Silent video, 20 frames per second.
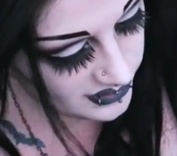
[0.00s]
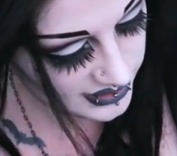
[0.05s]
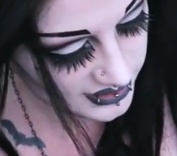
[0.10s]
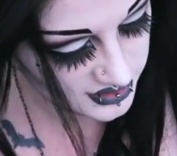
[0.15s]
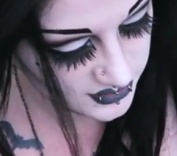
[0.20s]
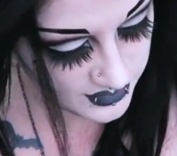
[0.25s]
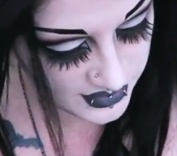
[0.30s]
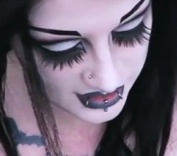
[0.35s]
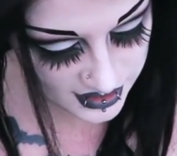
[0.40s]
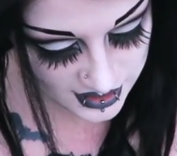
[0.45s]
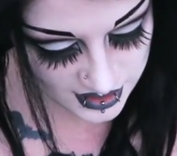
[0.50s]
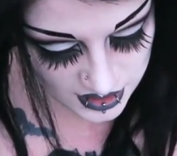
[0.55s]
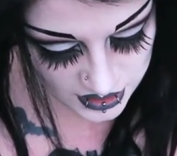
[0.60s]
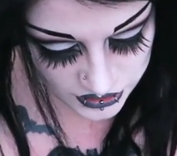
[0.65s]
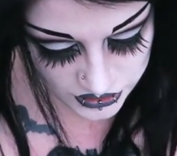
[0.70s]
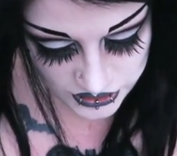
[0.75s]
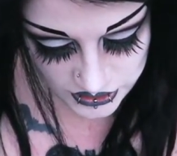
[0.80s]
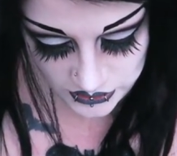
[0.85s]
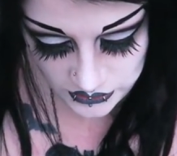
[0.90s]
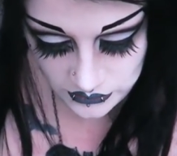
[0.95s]
brings me
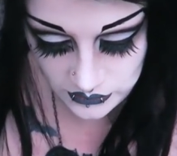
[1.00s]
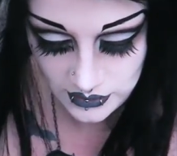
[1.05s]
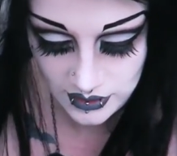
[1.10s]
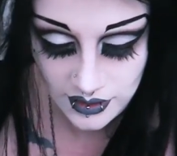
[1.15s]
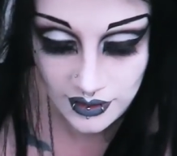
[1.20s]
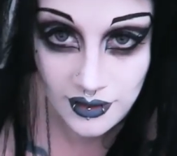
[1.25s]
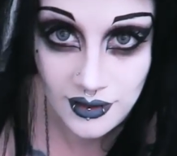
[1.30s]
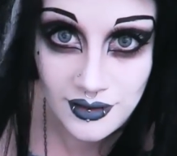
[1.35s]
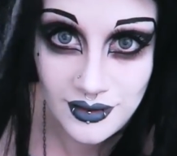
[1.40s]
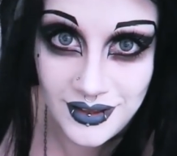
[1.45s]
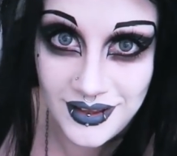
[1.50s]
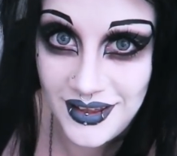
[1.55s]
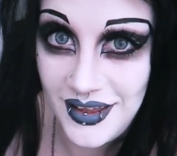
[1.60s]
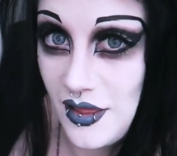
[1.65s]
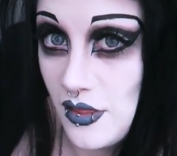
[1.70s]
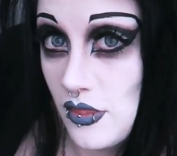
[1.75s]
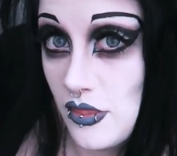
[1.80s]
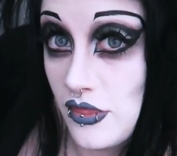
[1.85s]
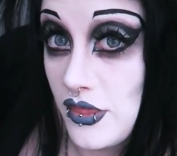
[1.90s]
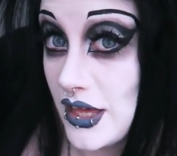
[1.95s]
to
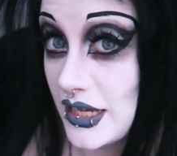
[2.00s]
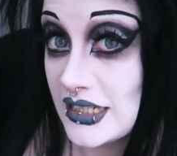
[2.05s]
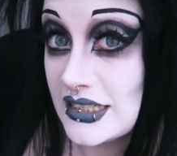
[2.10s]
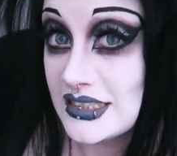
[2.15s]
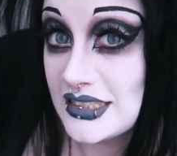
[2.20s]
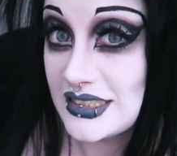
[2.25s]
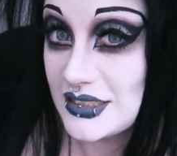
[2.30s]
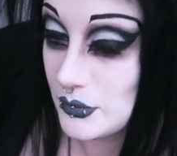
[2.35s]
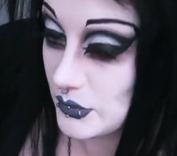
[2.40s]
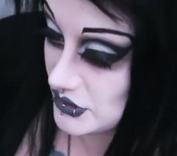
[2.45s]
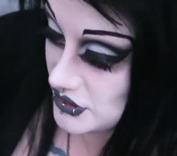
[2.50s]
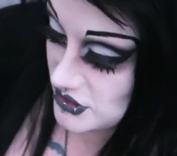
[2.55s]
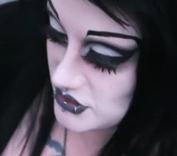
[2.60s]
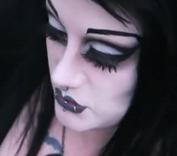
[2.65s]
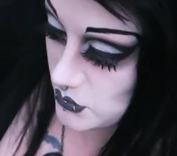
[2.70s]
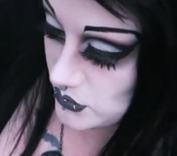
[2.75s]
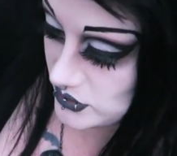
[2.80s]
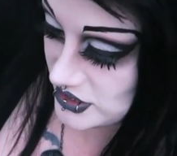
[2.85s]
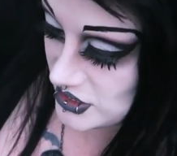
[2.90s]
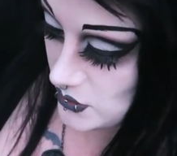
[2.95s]
this, which
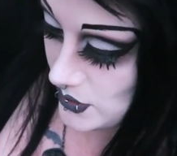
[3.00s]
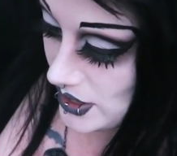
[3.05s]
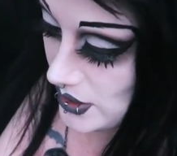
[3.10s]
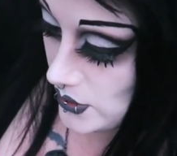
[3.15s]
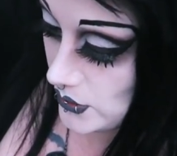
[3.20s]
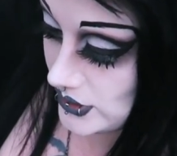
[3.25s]
is also a